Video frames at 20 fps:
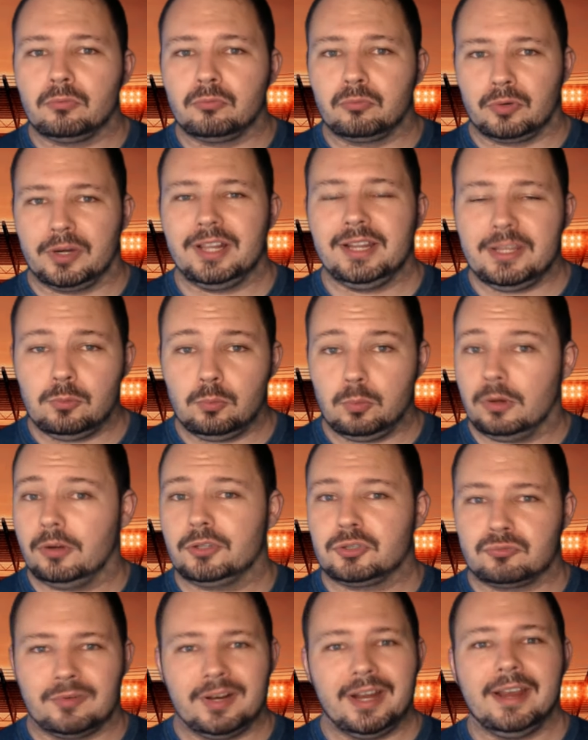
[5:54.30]
really
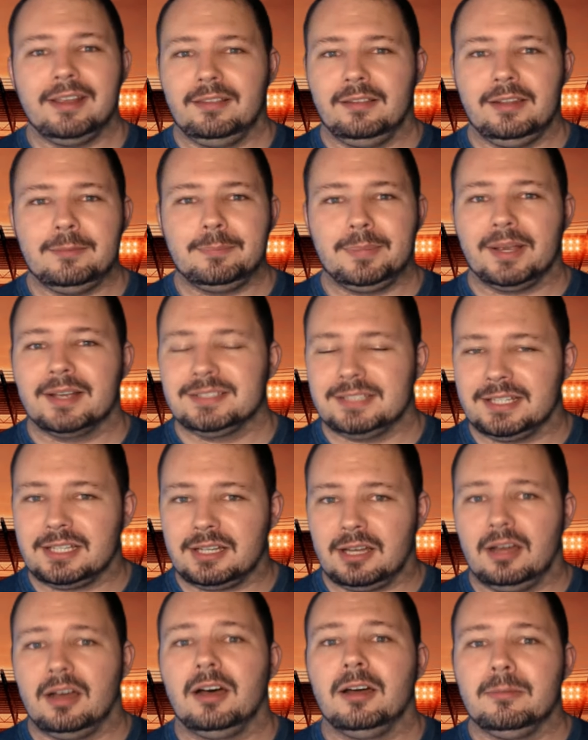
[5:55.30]
watch regularly because I
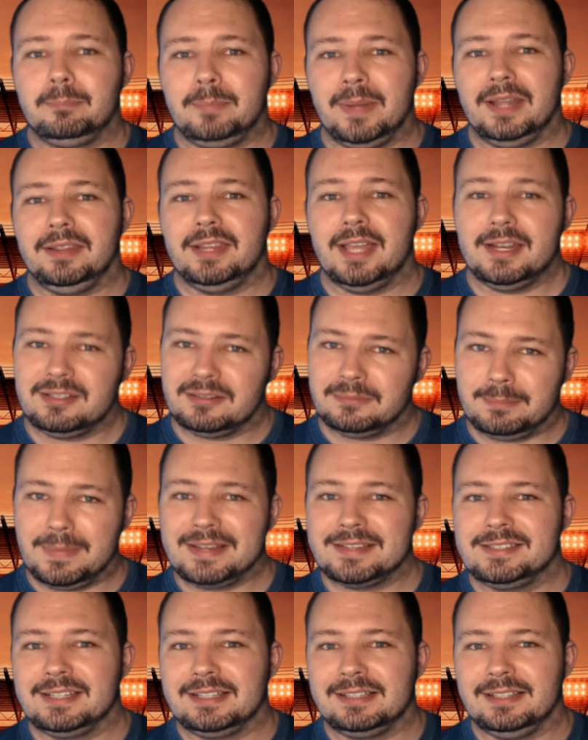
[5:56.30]
can't bet their
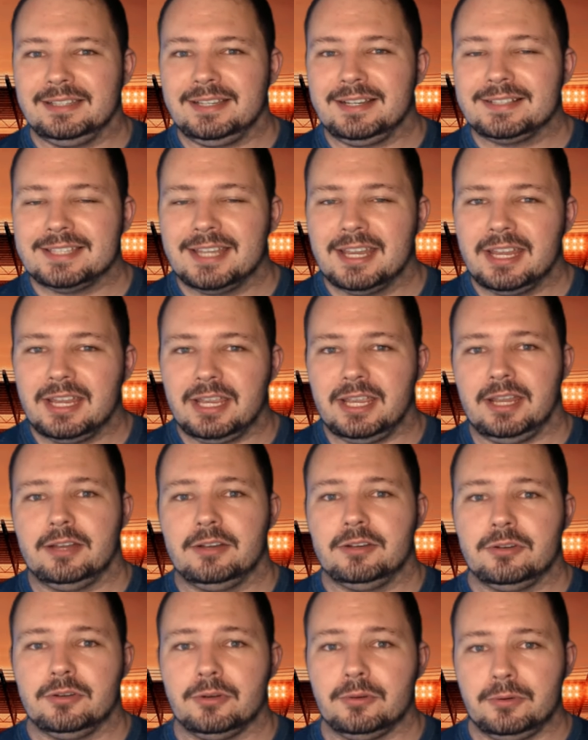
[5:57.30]
domestic leagues
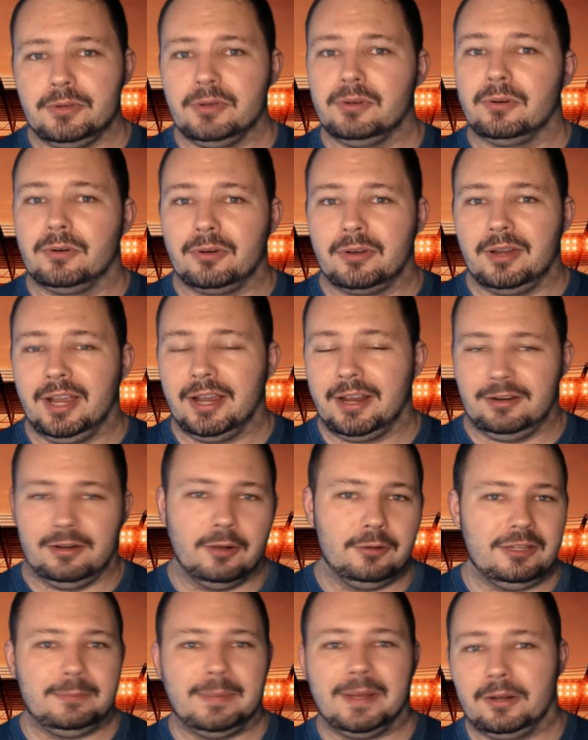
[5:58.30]
in New York. I can
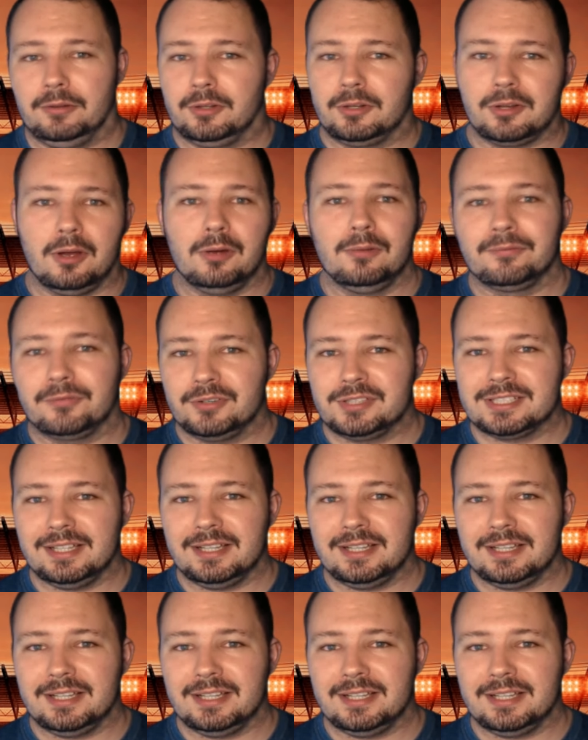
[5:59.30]
only bet on the Conference